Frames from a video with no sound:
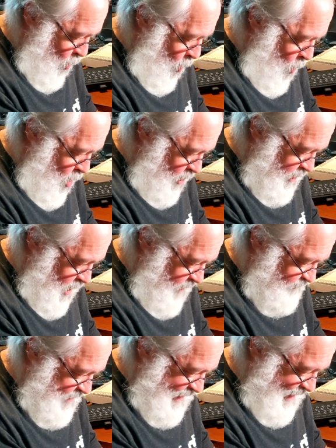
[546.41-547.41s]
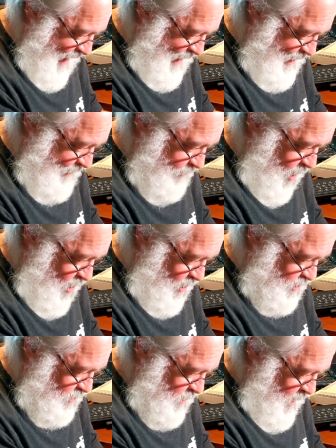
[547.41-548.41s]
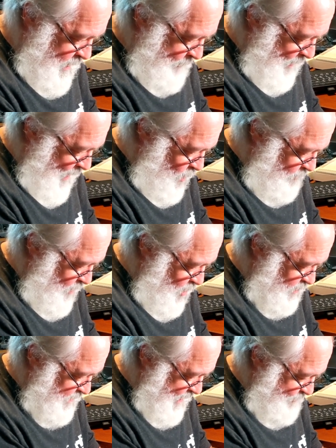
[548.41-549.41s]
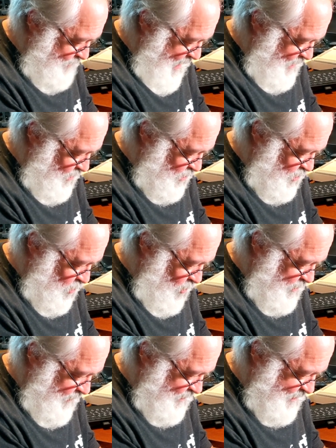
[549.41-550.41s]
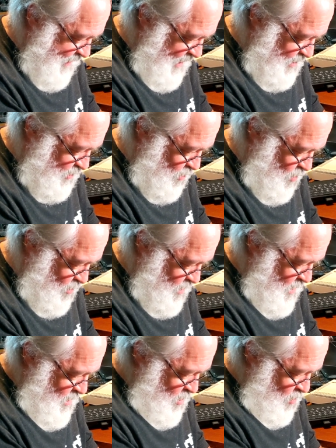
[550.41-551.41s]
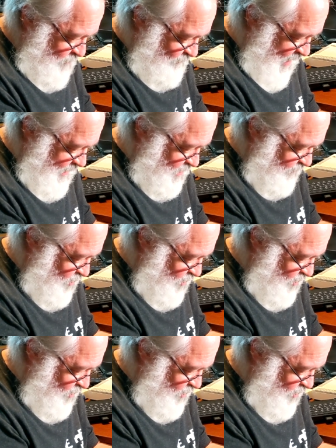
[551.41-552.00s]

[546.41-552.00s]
ward off the lightning balls, power bolts, and magic swords of Skeletor, who fights